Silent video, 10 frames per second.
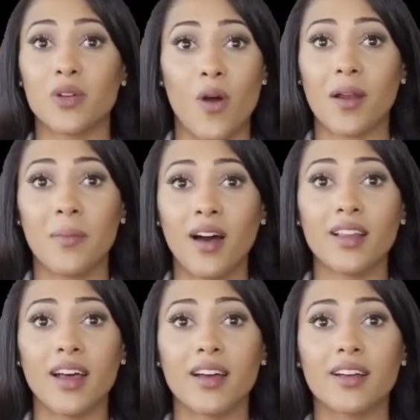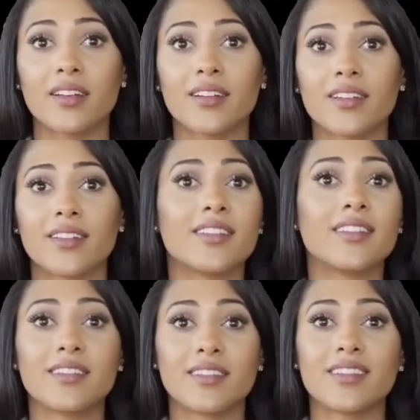Tomato juice has
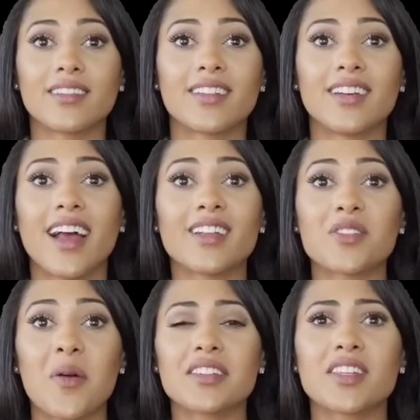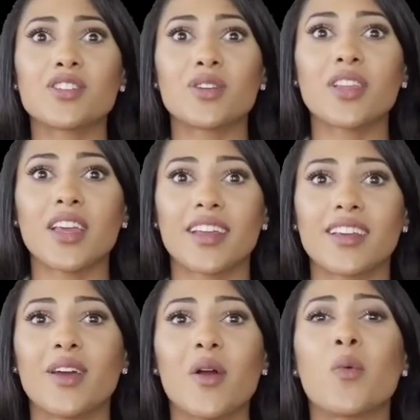powerful properties which are often
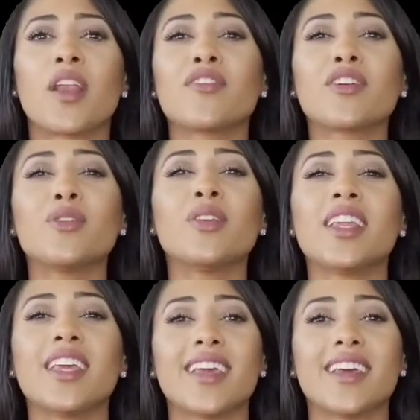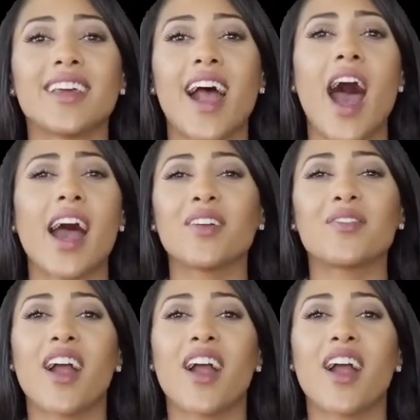used in several fairness creams.